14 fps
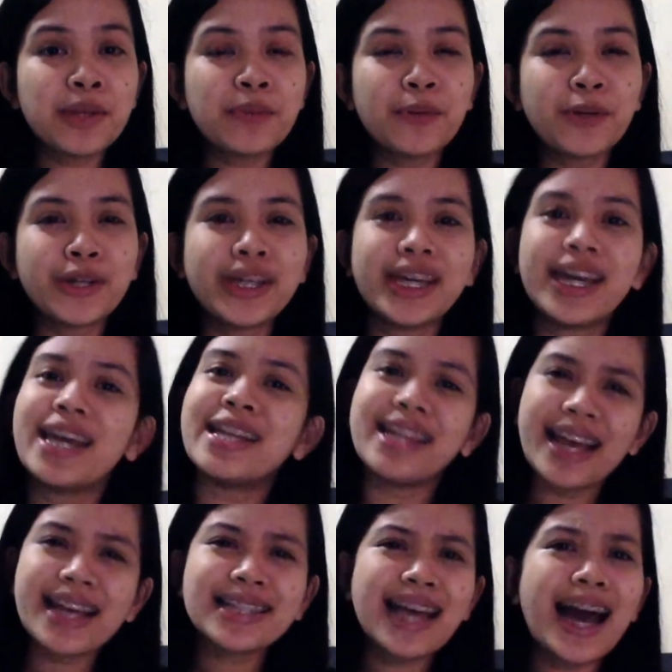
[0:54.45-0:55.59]
in the morning. And
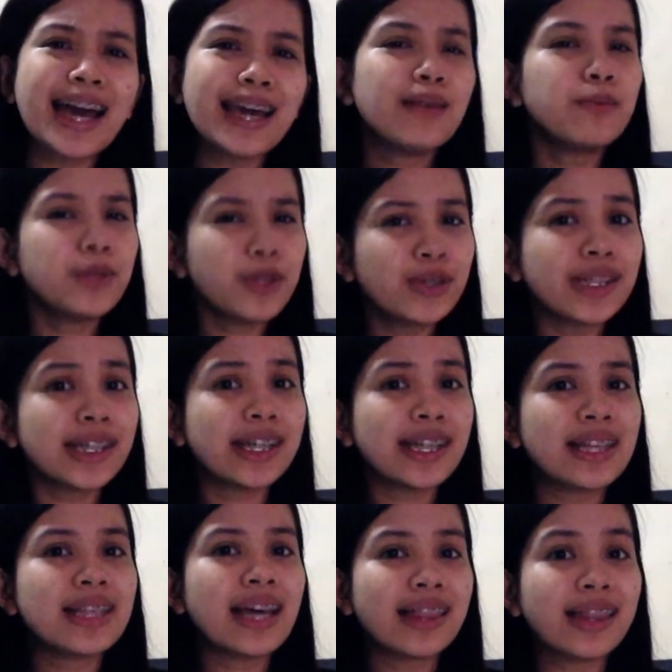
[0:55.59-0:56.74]
yes, I am shooting
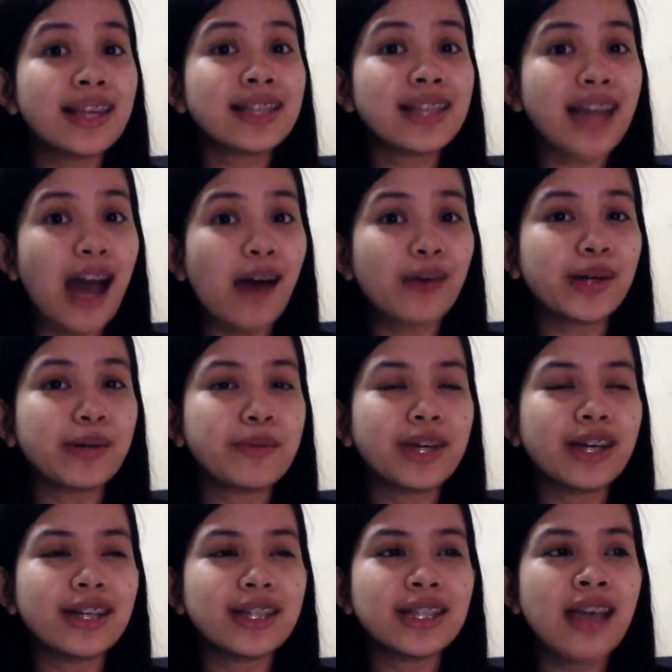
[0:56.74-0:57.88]
this at this hour
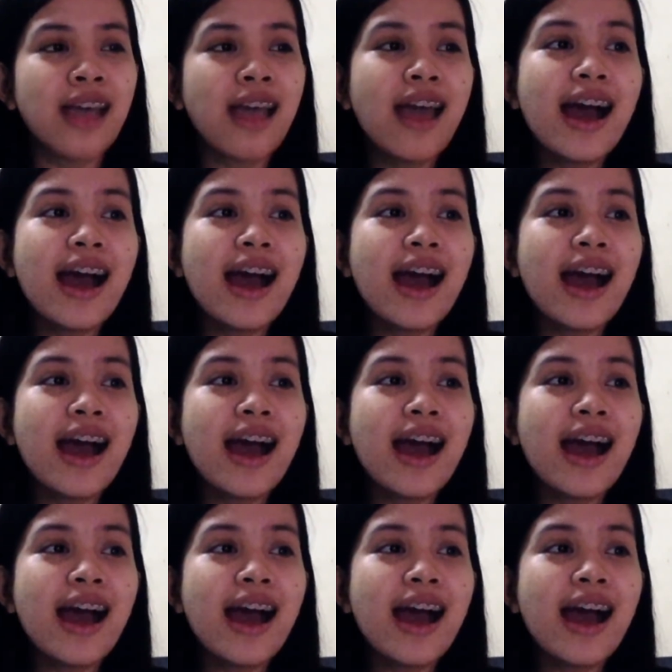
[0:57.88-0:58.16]
because